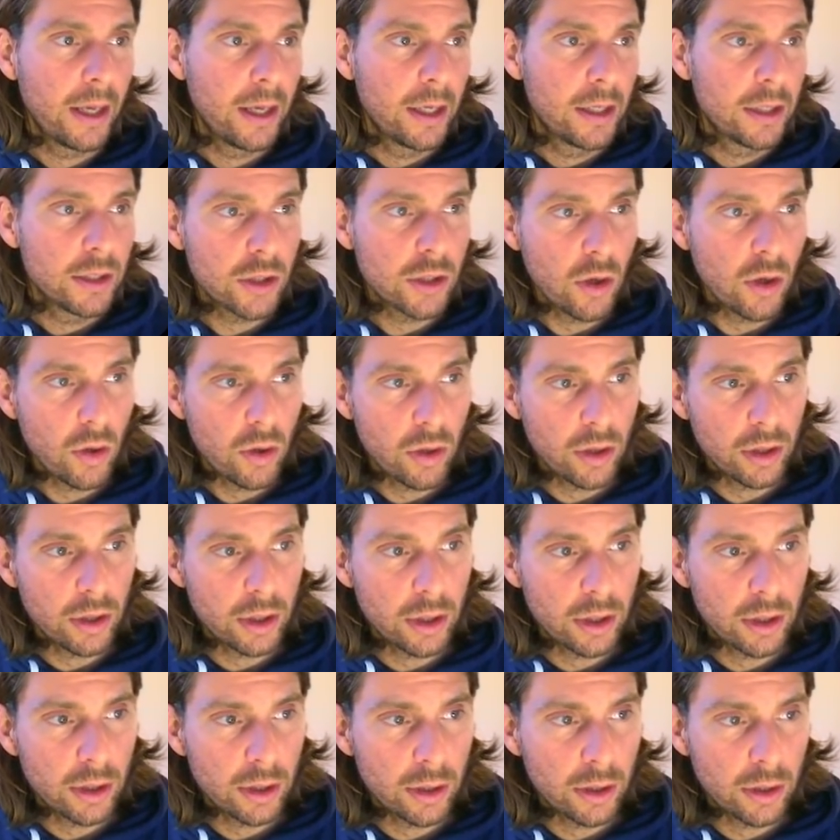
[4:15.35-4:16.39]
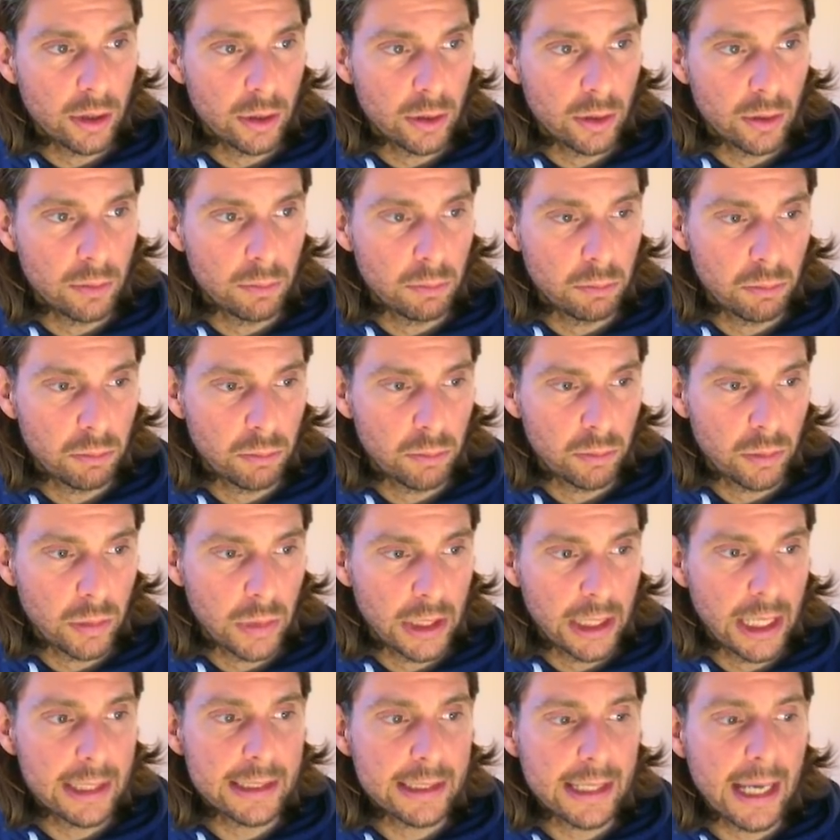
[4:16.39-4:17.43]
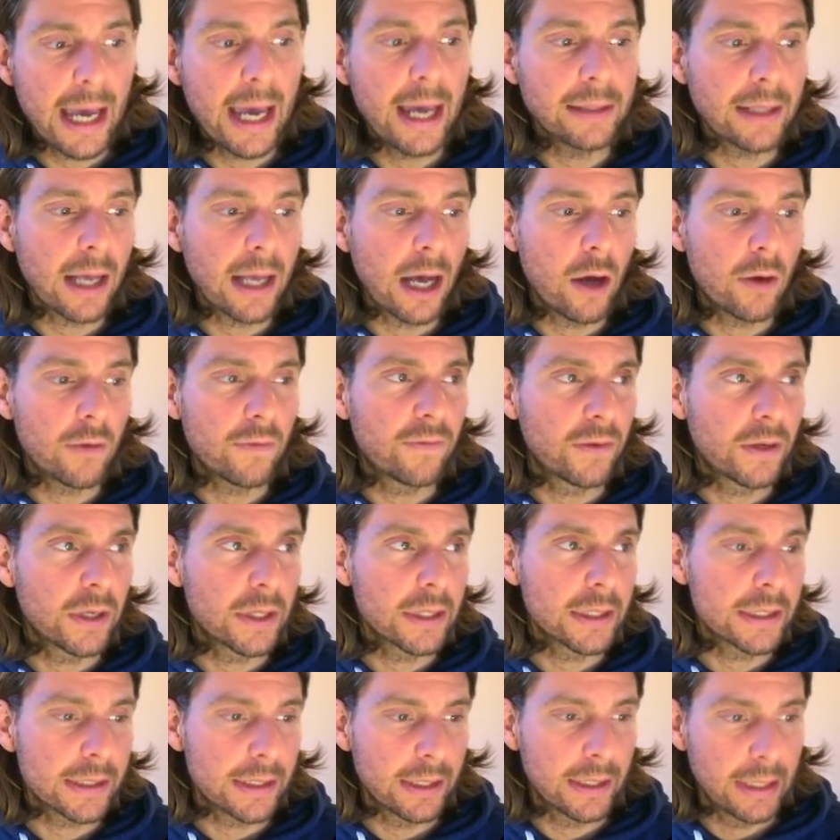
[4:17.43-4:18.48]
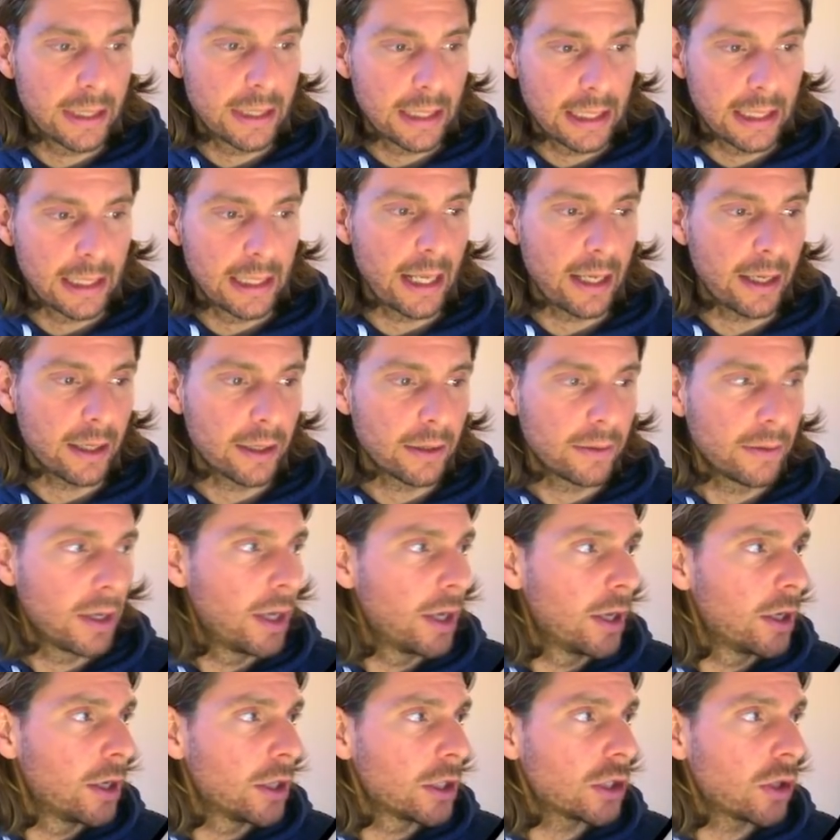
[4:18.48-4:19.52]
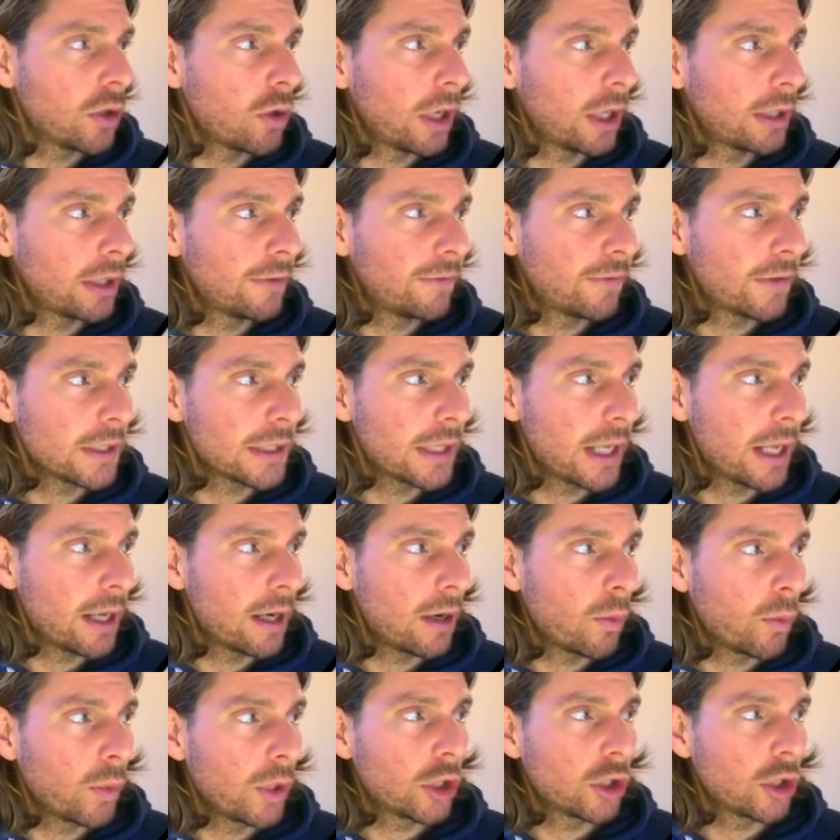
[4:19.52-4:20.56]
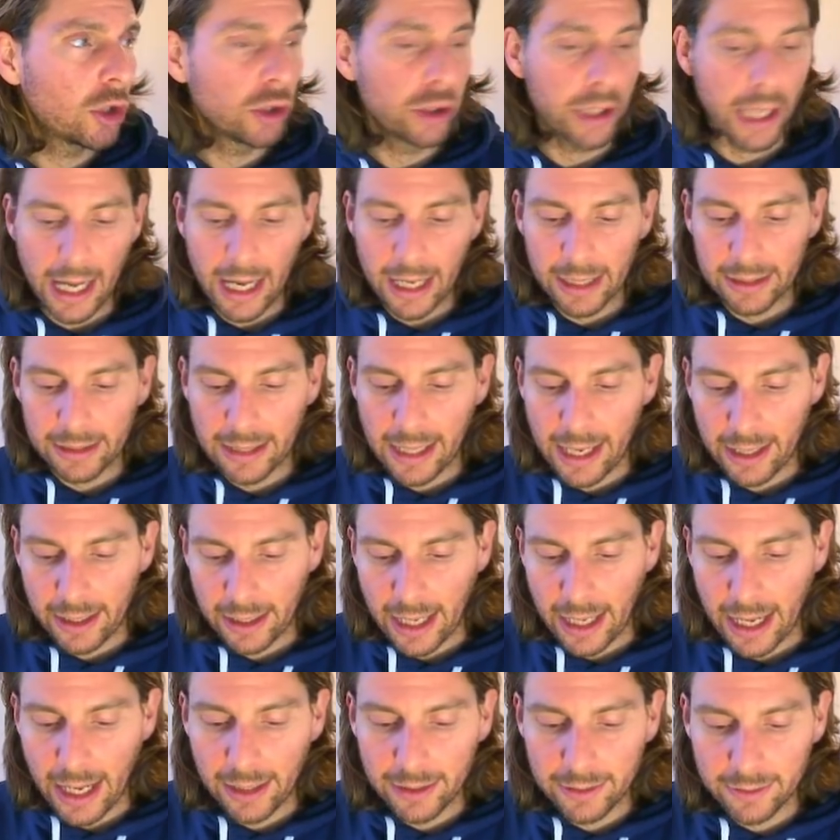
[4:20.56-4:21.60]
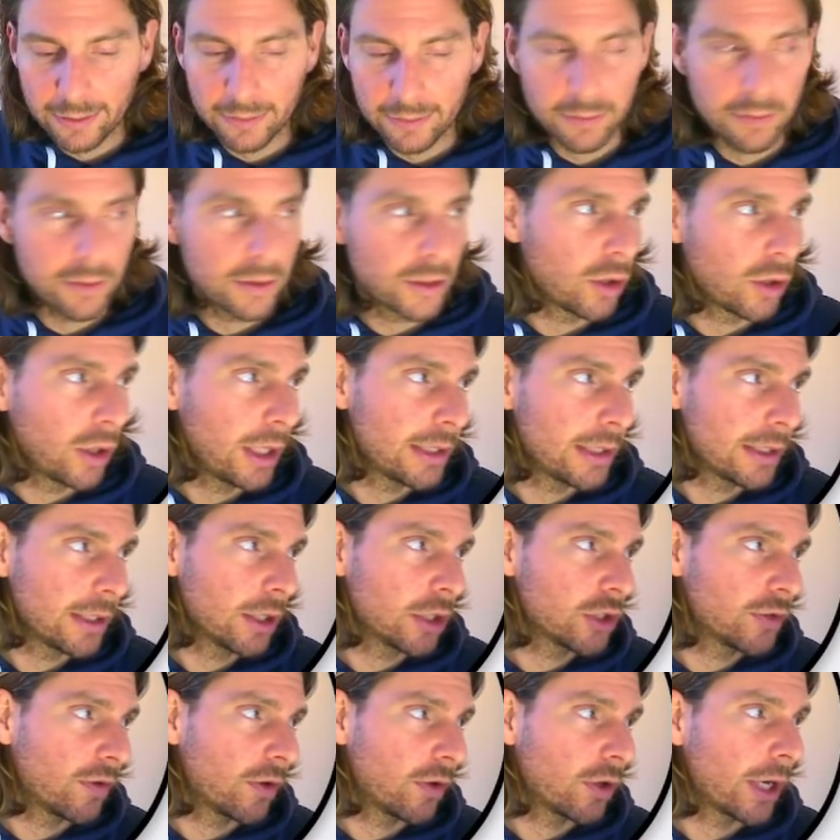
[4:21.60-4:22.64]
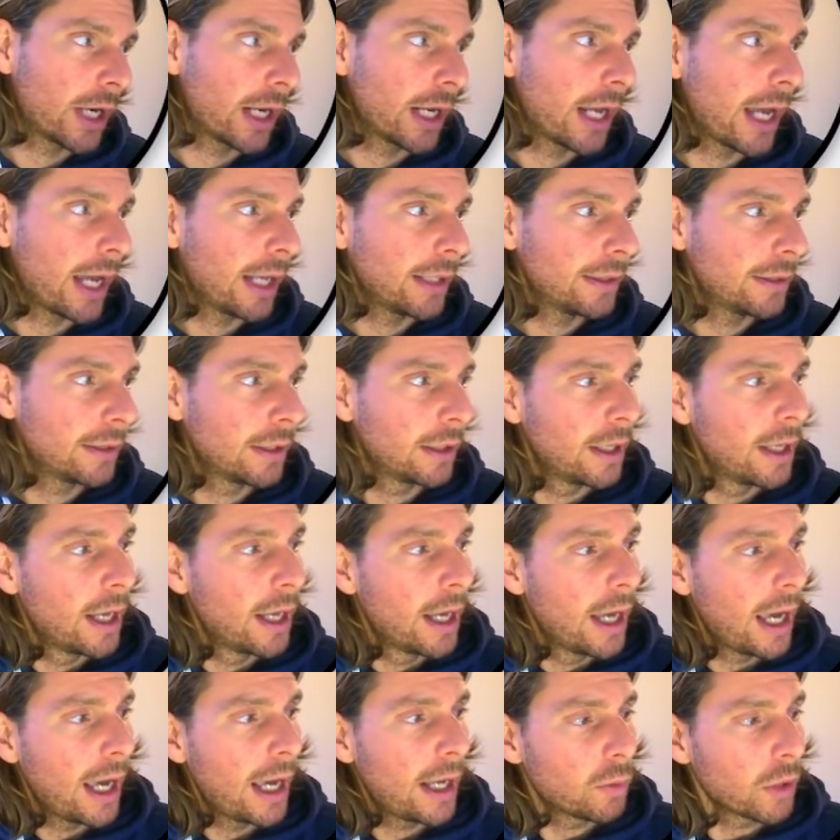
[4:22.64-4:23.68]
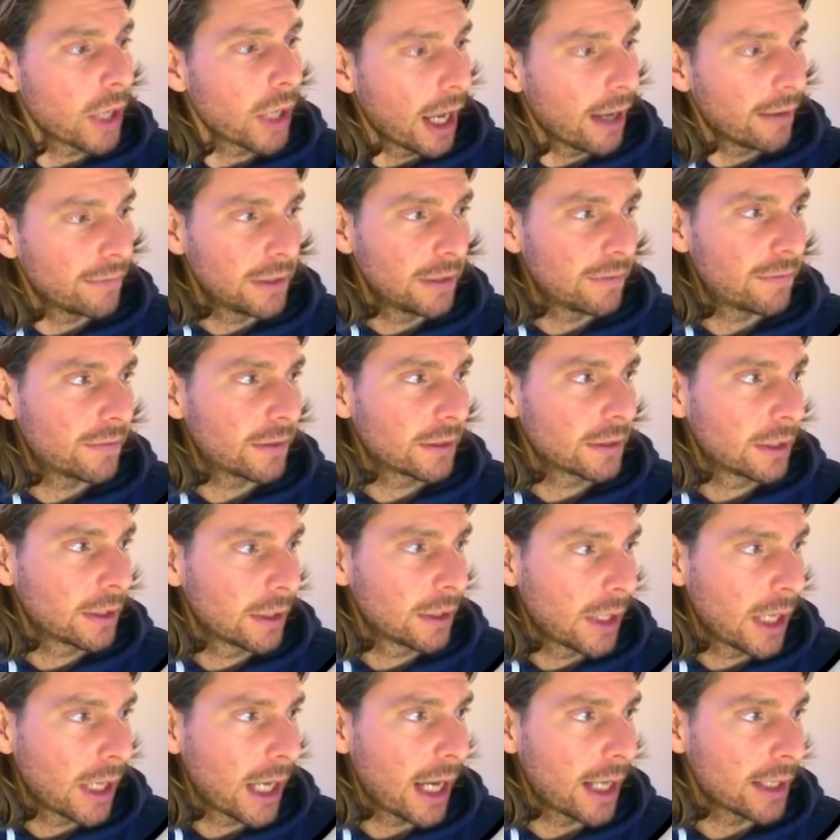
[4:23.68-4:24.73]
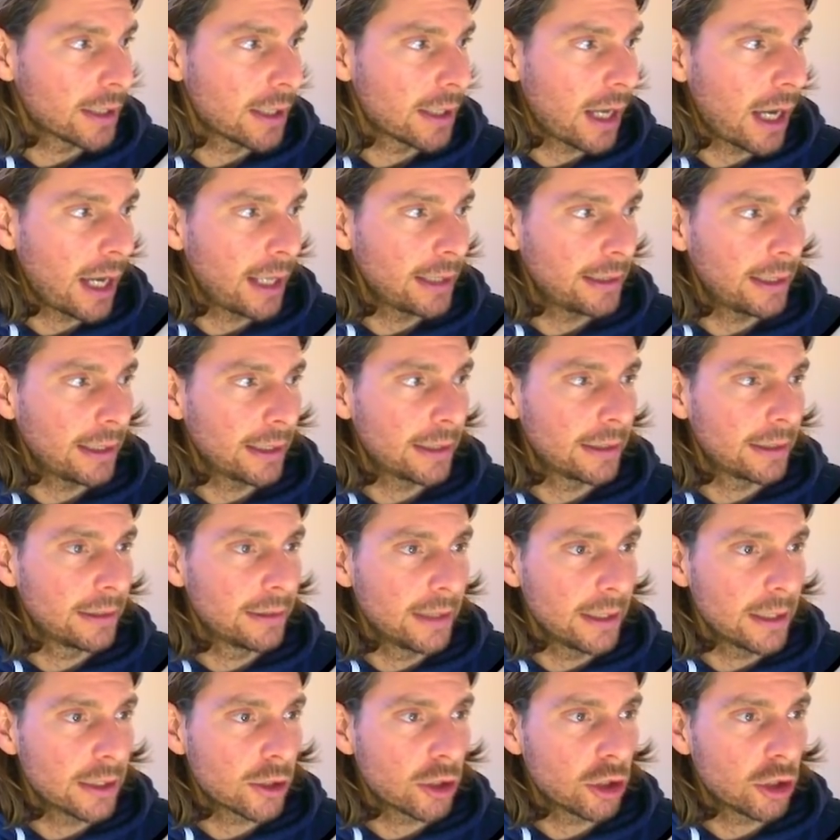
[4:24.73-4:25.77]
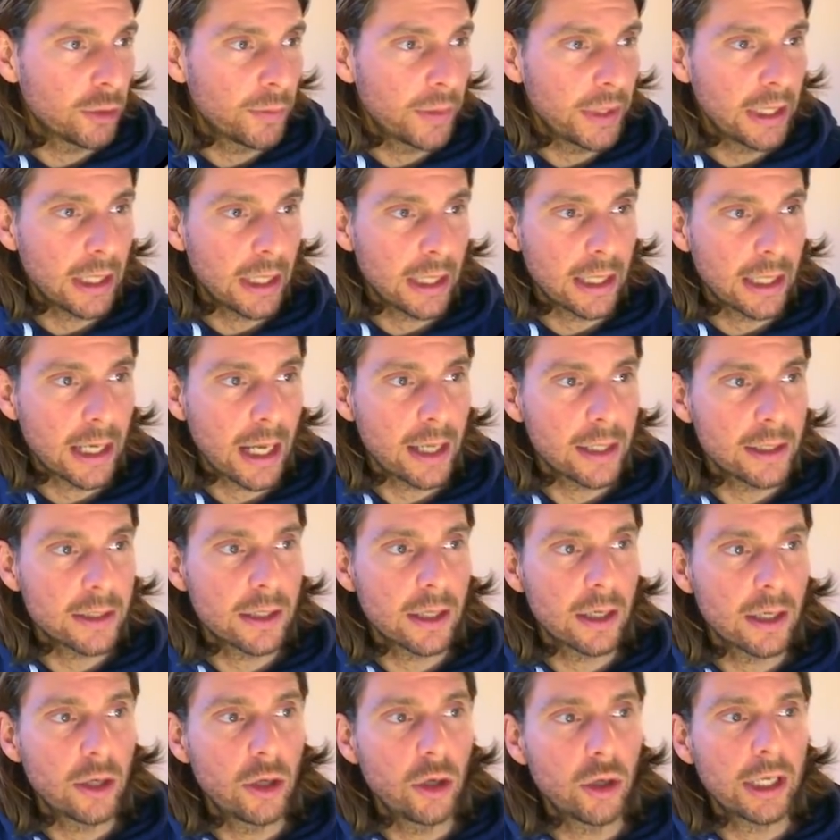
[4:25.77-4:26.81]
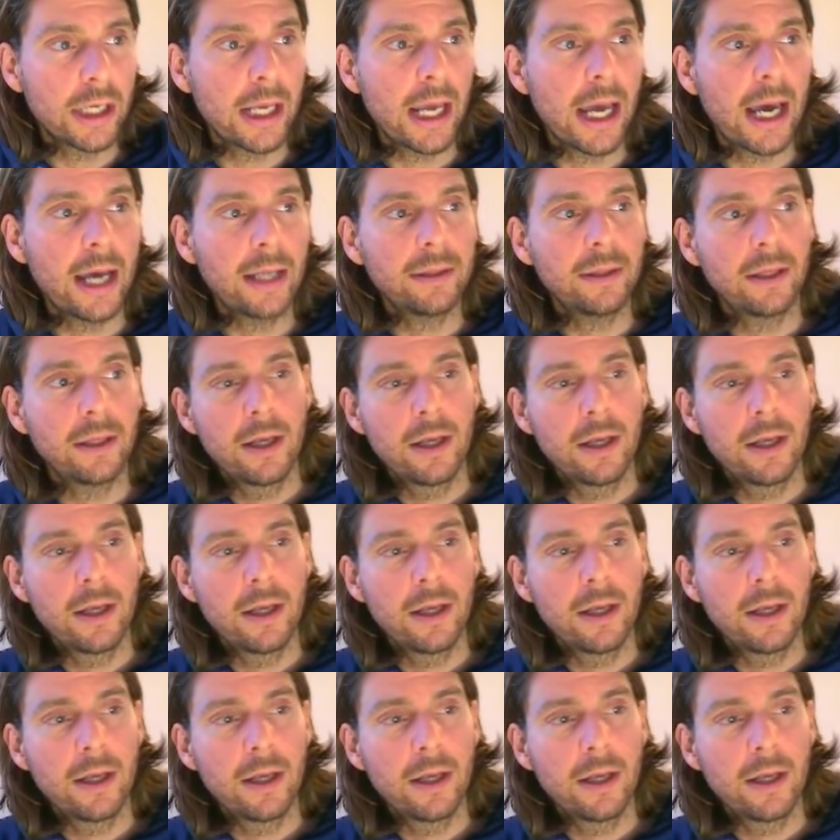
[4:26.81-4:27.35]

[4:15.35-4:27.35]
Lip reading: So let's add our first layer. So the first layer, we could add a hat. So let's search for a hat, and we have different hats. I think this could be a nice looking hat.